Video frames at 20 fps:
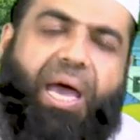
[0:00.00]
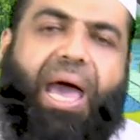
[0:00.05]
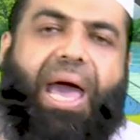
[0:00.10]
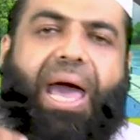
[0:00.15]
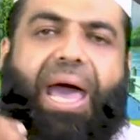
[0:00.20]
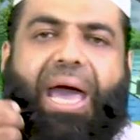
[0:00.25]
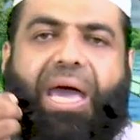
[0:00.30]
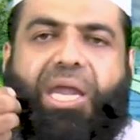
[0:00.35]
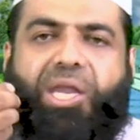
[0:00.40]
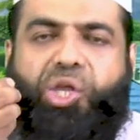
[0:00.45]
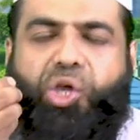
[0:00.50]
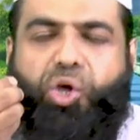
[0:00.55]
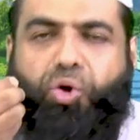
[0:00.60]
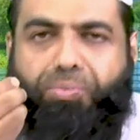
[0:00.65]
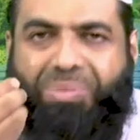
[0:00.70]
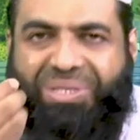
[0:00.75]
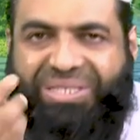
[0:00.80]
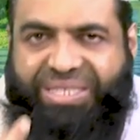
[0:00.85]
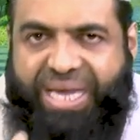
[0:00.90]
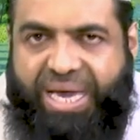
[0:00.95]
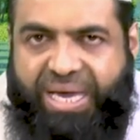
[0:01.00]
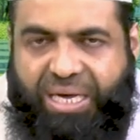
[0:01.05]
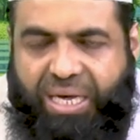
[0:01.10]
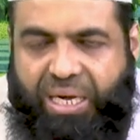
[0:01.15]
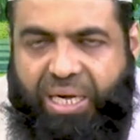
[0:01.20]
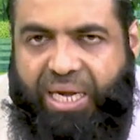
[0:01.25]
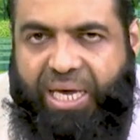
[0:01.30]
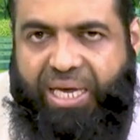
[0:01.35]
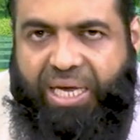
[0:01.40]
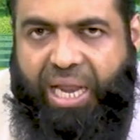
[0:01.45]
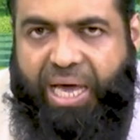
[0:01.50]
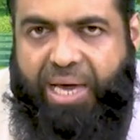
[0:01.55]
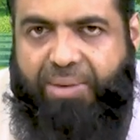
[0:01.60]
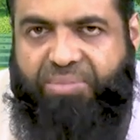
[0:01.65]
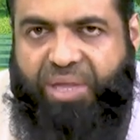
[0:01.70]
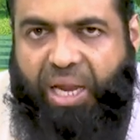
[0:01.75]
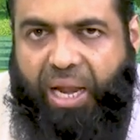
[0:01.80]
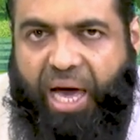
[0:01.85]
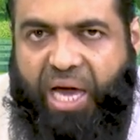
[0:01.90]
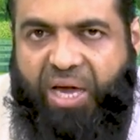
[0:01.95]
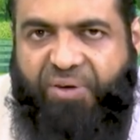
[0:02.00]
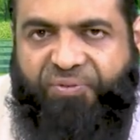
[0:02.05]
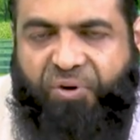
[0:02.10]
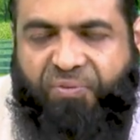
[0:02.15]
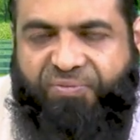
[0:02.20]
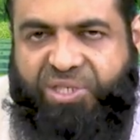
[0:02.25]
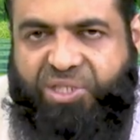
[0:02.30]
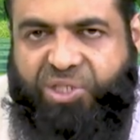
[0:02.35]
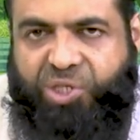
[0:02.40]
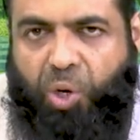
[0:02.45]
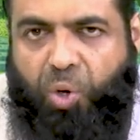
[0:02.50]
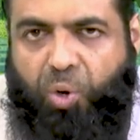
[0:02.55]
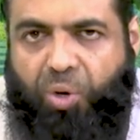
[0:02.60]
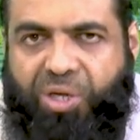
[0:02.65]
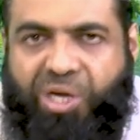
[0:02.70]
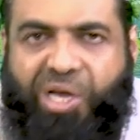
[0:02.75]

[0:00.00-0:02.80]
and you mistakenly claimed the life of a soul.